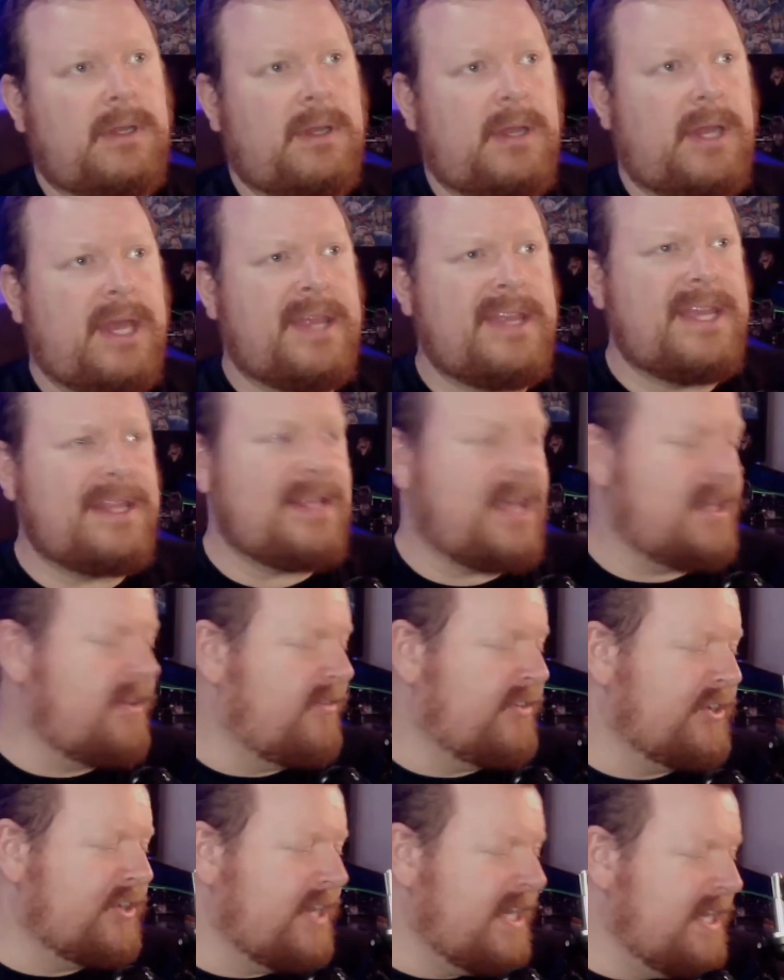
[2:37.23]
And then like
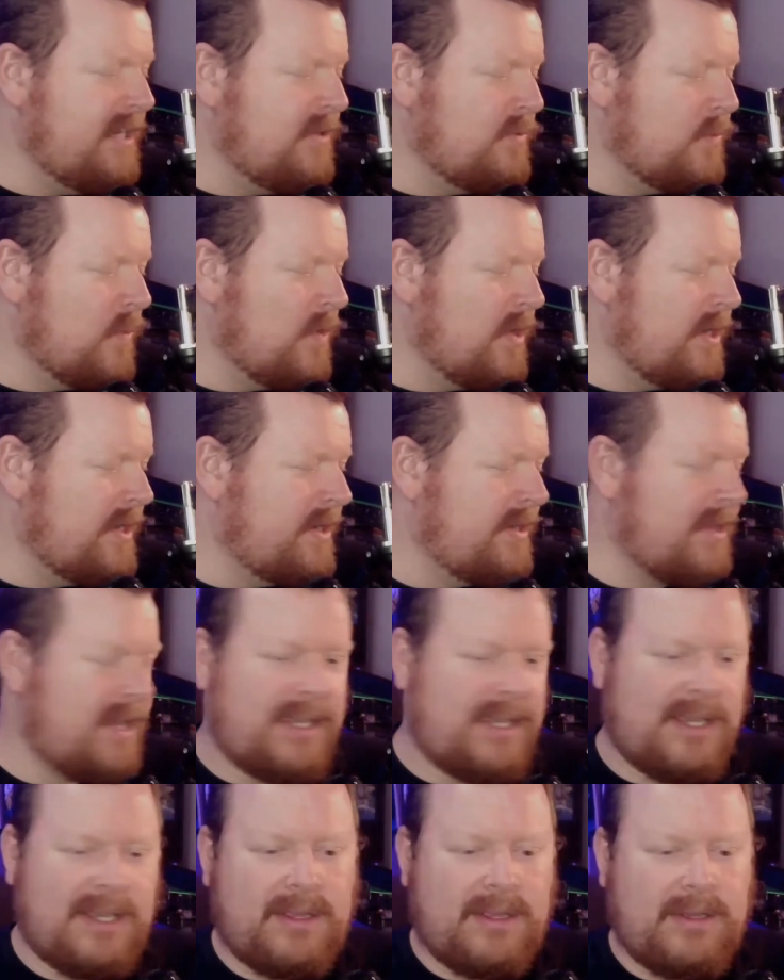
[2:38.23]
if you're eating one
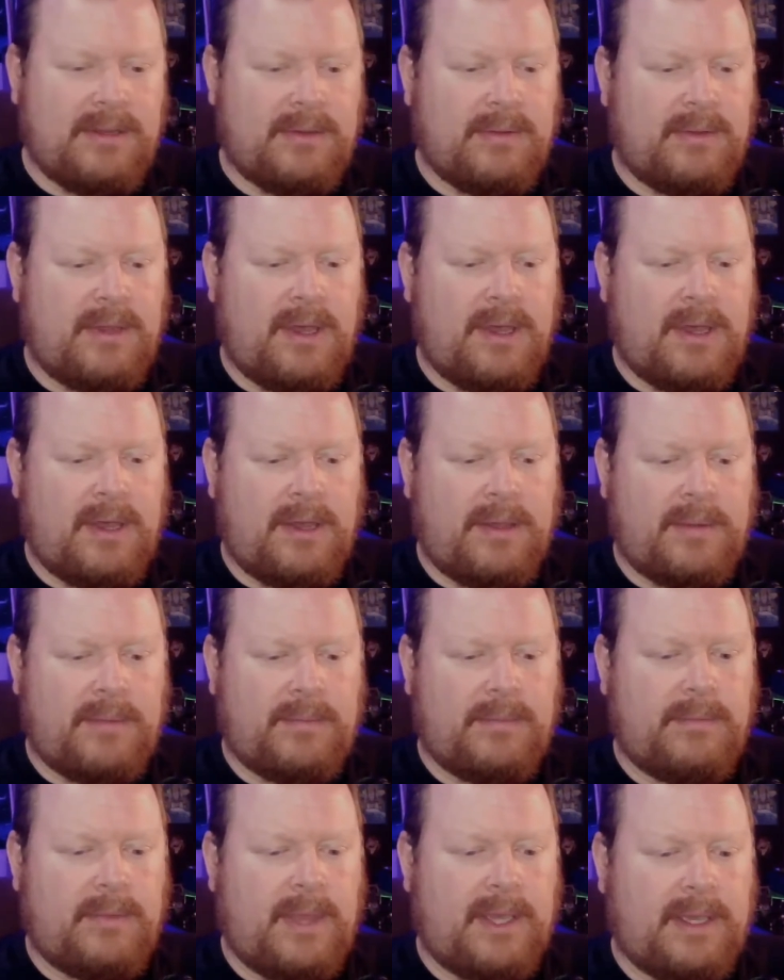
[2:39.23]
like in
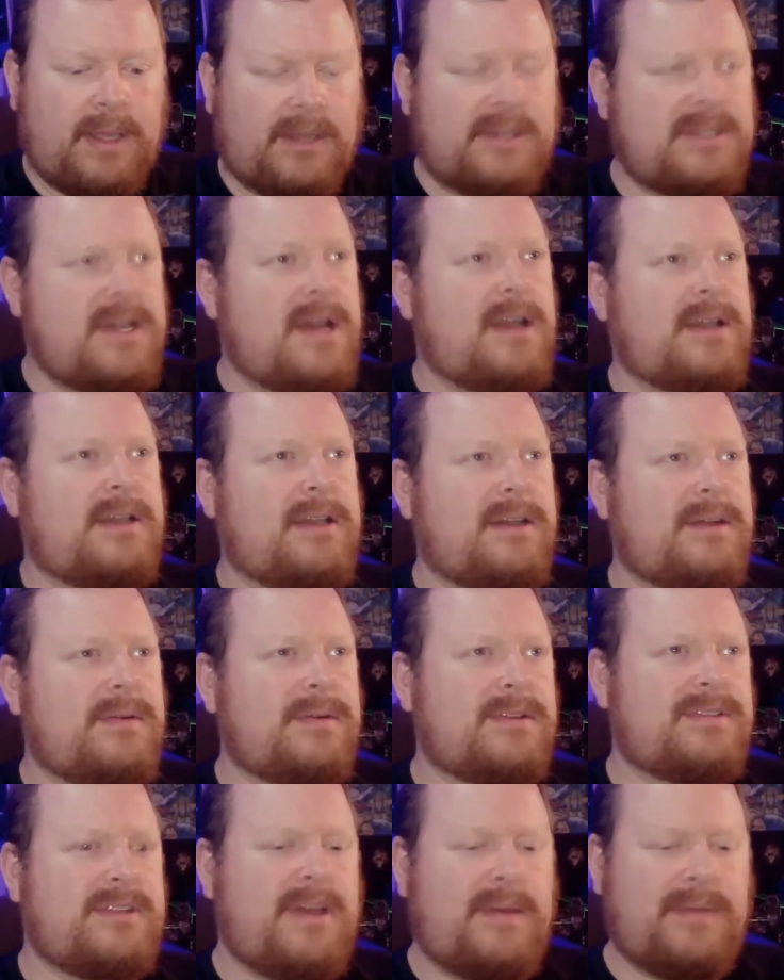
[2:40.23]
a like a taco
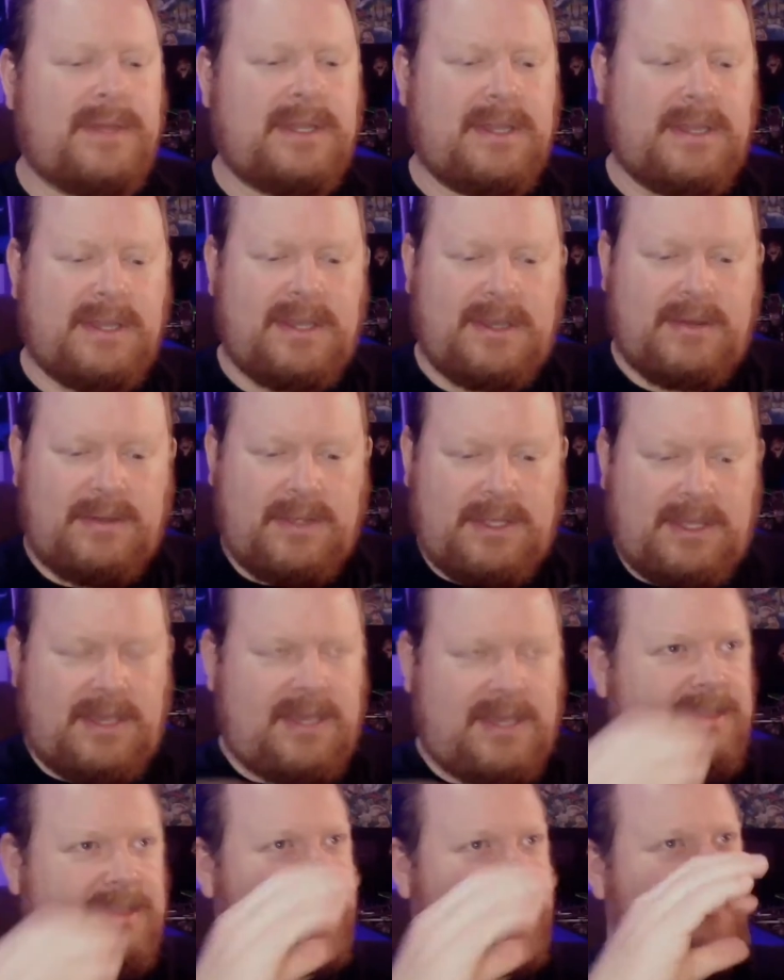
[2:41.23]
or something, you
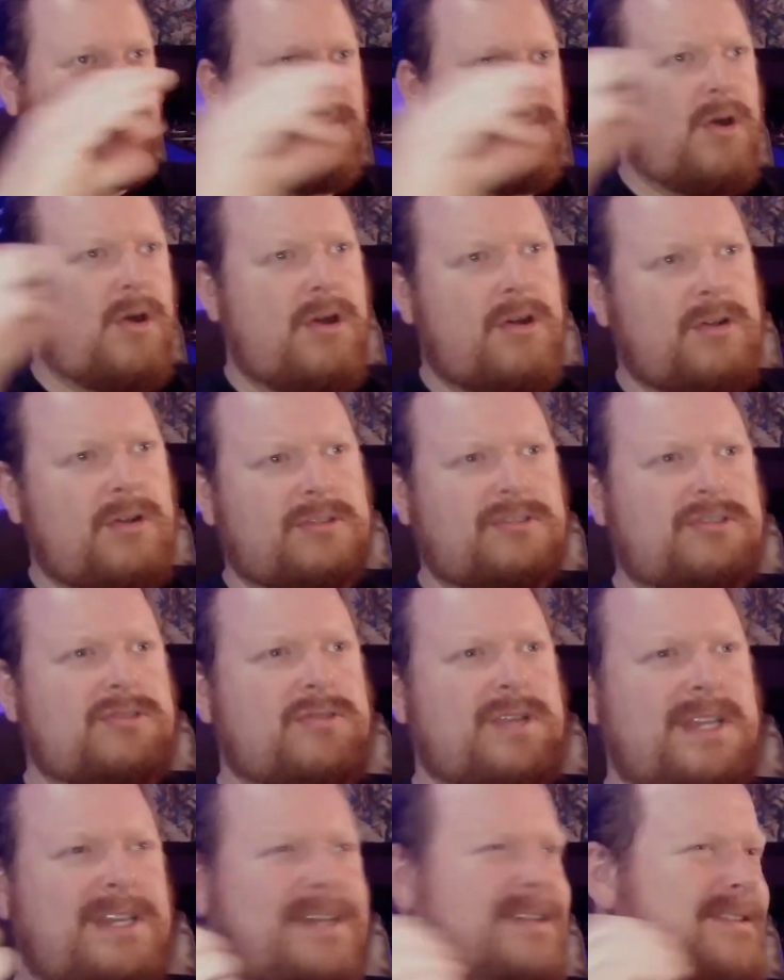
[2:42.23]
get those long
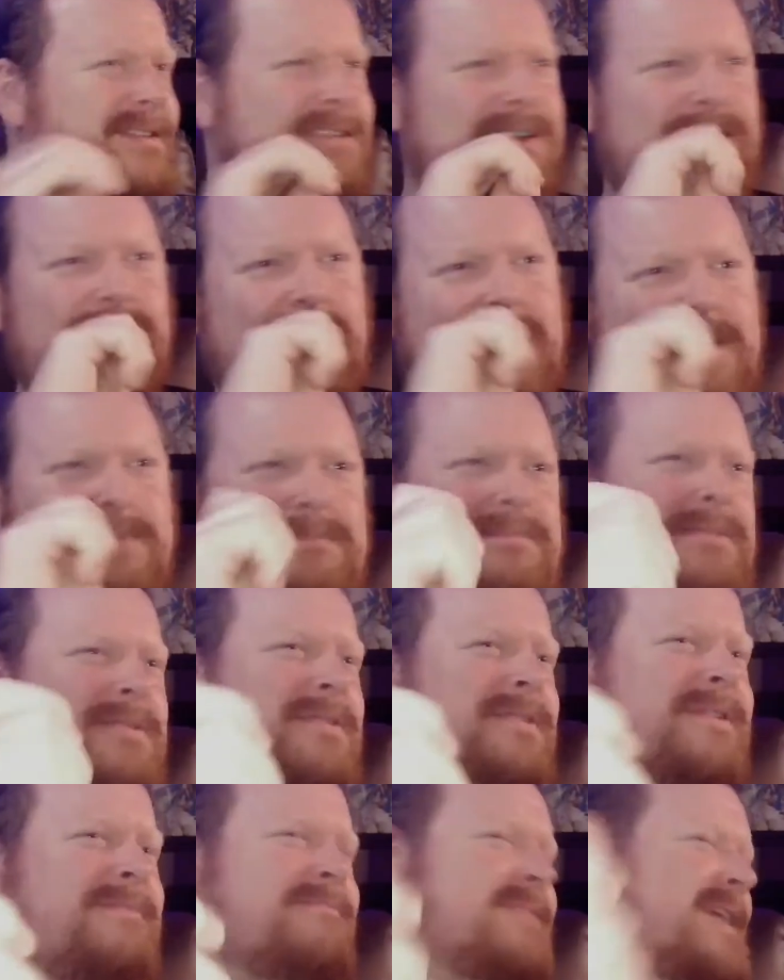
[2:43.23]
stringy, so you're like
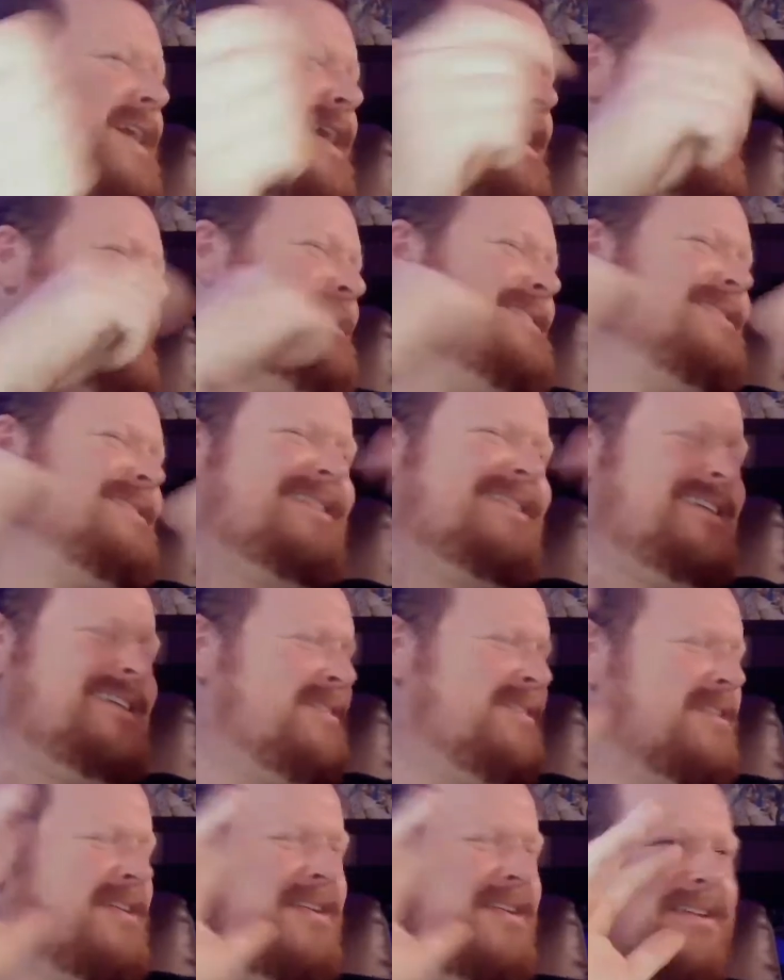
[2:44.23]
pulling back and it's
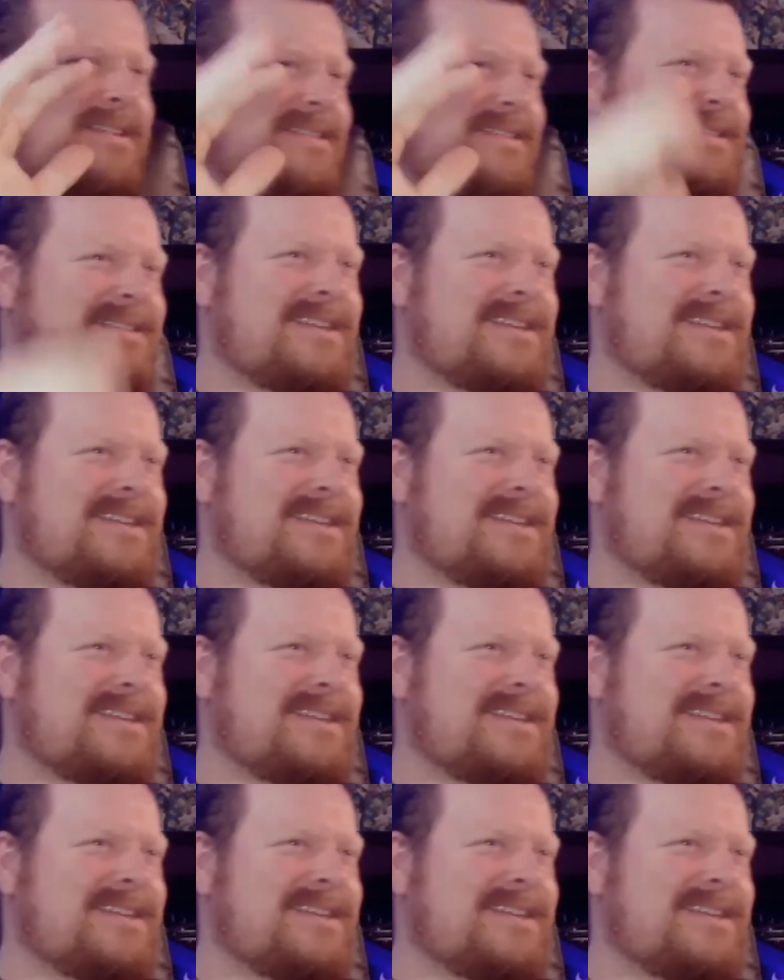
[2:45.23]
like, it's.